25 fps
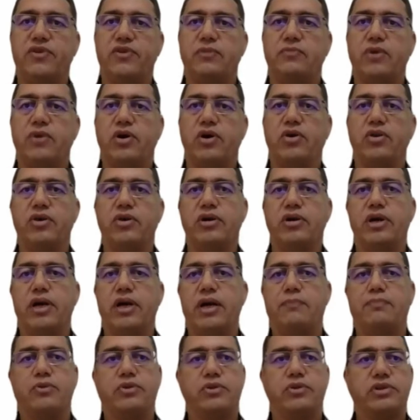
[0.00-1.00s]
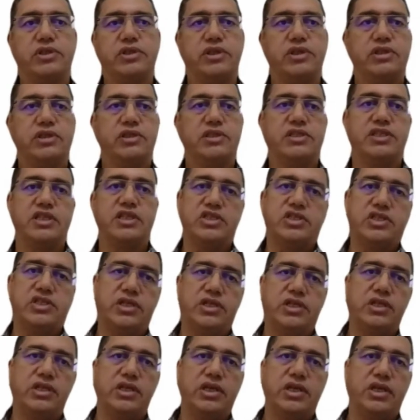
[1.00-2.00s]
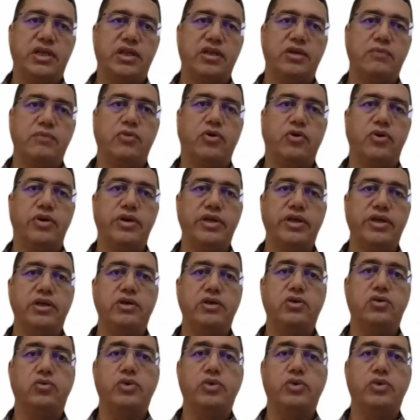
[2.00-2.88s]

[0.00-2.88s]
from other important session in the morning,